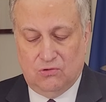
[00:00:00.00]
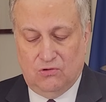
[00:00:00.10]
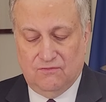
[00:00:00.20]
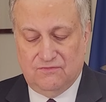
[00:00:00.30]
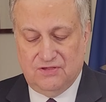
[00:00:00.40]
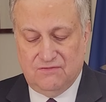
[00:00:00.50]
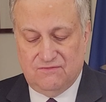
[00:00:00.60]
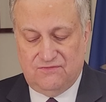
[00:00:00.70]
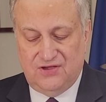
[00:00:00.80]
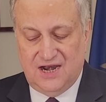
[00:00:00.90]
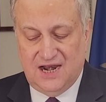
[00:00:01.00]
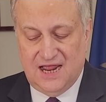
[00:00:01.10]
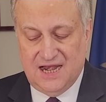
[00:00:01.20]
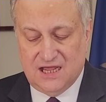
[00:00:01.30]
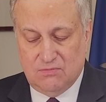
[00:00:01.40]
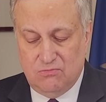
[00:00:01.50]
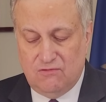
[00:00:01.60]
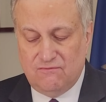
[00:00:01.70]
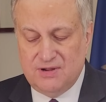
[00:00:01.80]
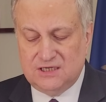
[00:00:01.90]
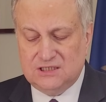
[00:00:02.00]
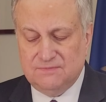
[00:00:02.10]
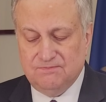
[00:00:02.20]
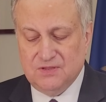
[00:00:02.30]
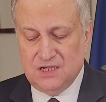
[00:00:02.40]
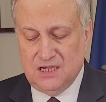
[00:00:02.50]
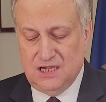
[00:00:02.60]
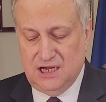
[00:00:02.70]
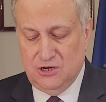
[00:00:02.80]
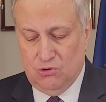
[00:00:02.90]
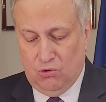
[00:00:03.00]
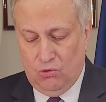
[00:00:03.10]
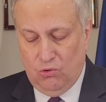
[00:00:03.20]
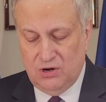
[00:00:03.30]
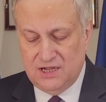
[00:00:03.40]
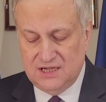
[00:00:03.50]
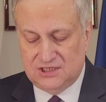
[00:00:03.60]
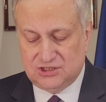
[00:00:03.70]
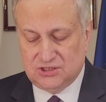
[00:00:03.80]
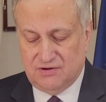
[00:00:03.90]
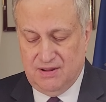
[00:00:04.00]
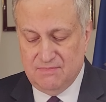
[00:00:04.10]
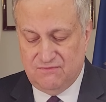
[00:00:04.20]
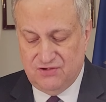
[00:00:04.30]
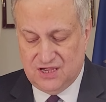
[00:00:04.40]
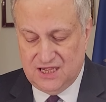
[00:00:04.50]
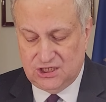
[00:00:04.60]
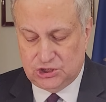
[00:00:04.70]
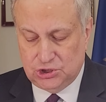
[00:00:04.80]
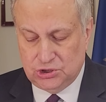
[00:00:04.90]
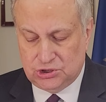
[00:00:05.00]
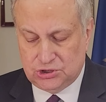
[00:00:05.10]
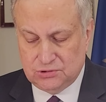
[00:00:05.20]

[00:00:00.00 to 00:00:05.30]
of the Philhellenic movement in all its ramifications